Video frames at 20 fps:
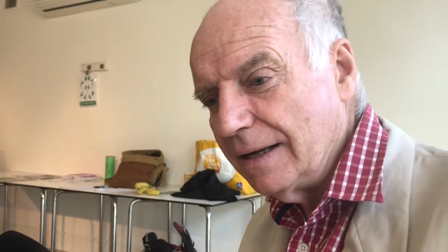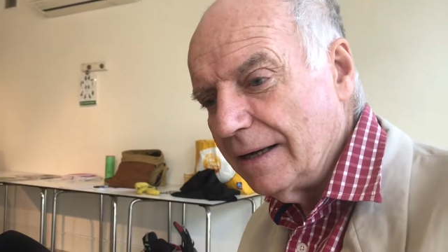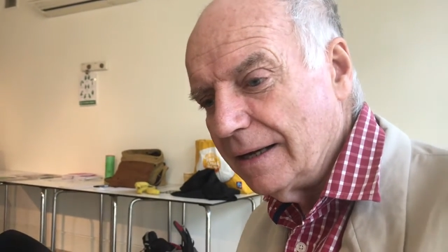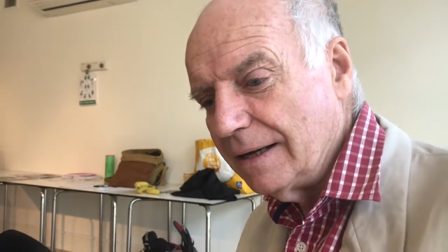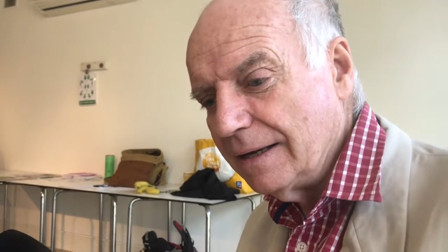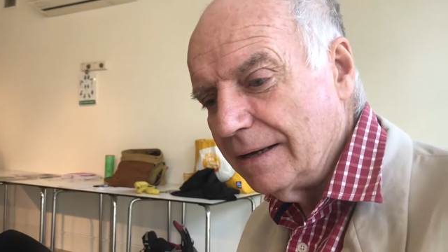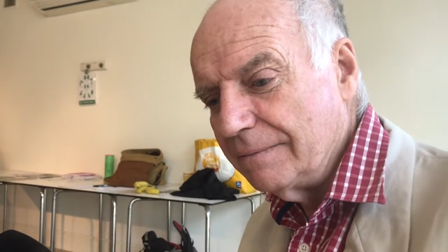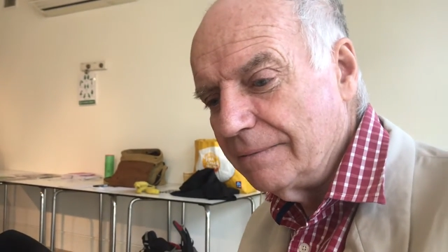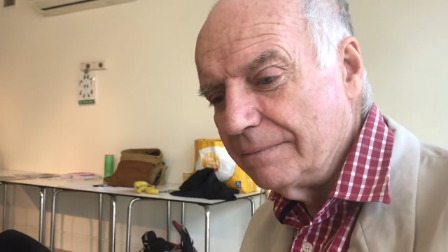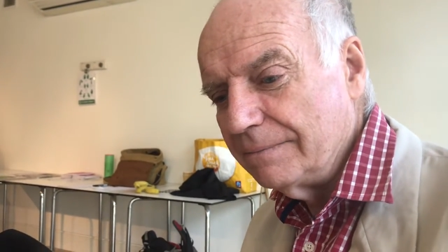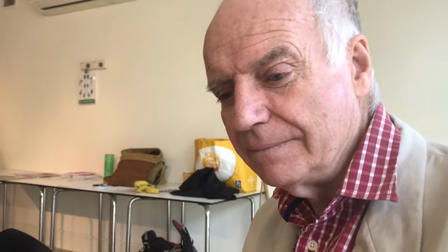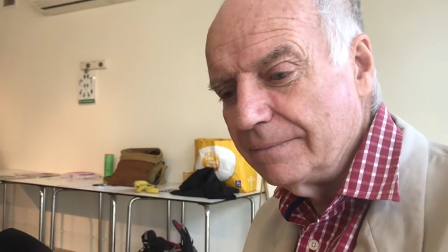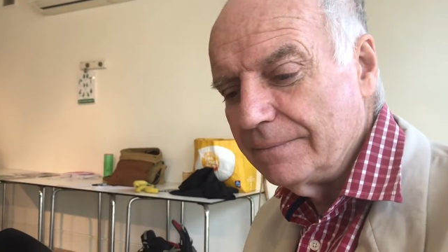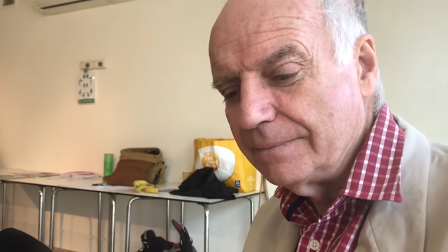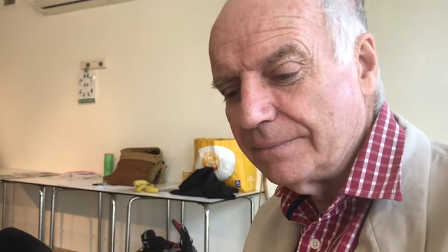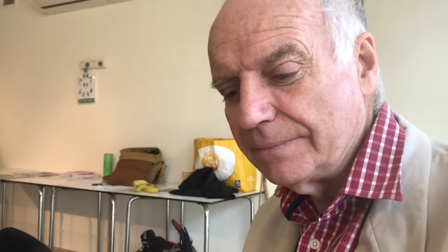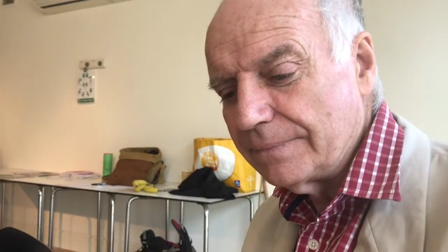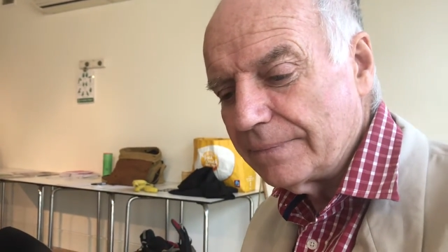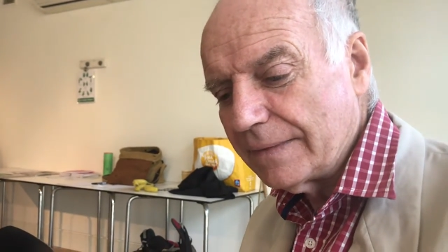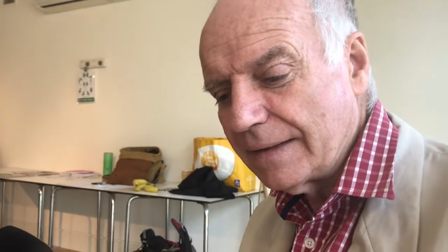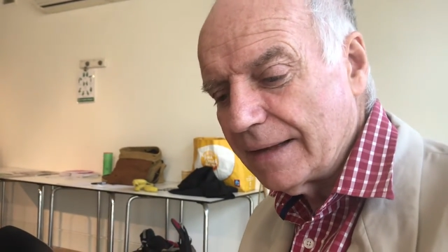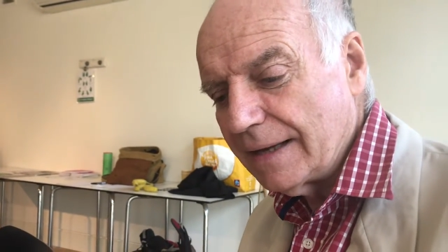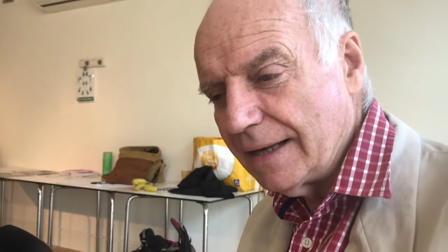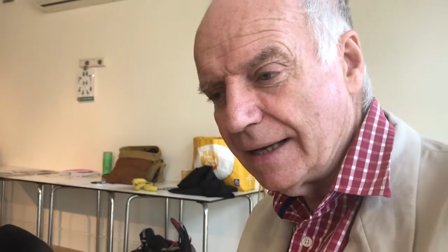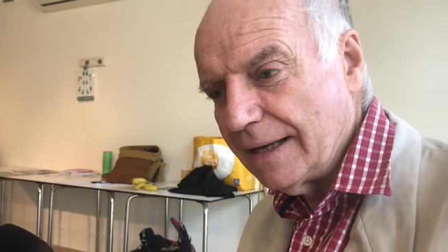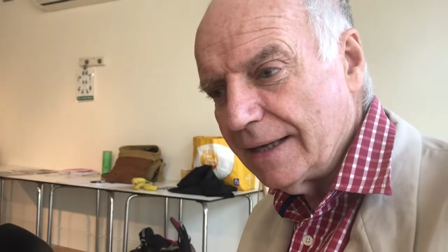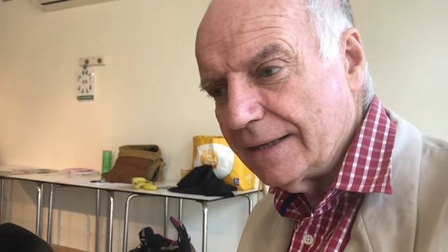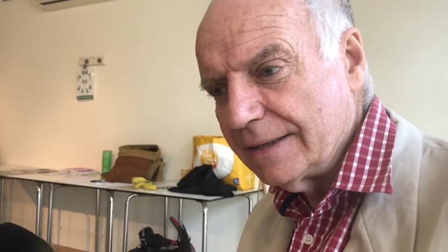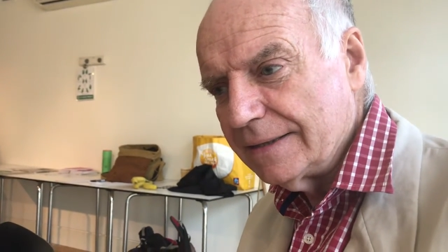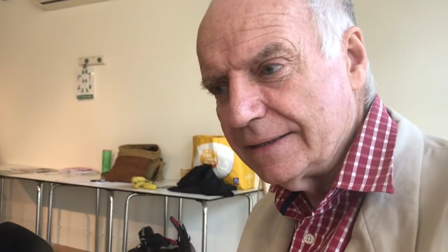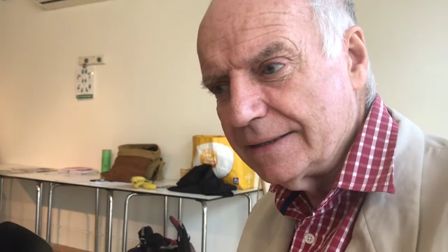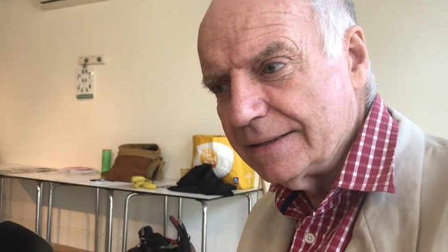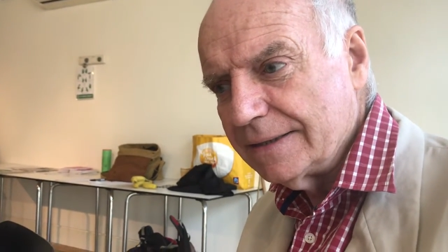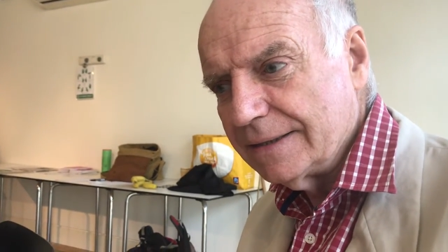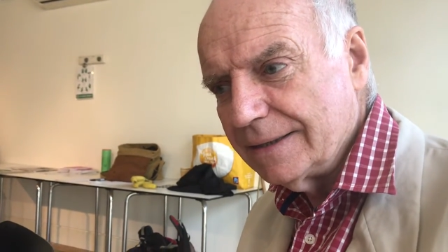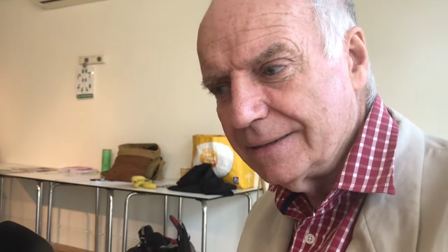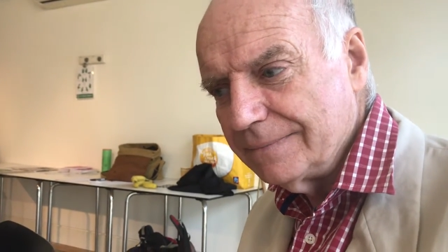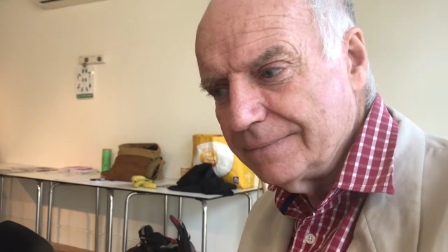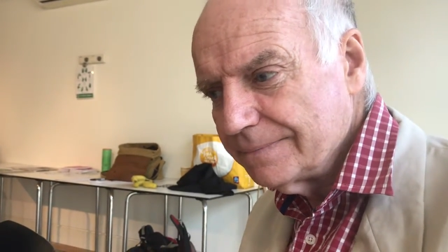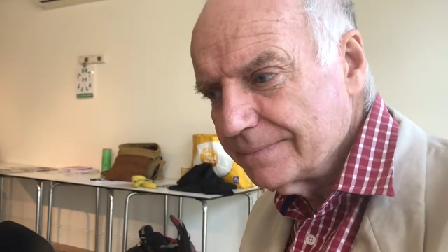um, and.
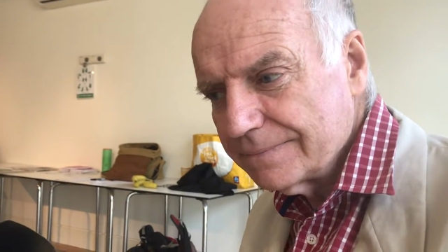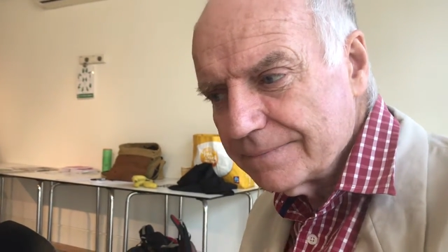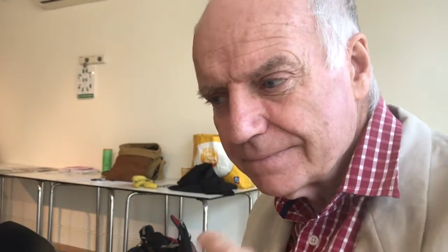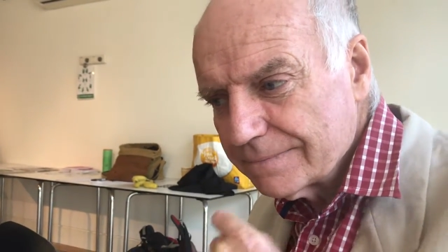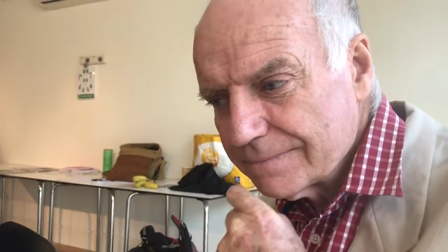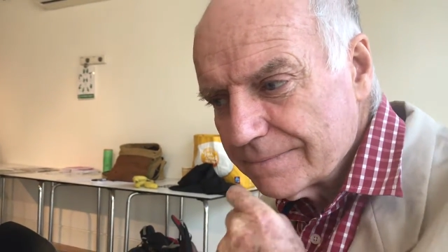Um,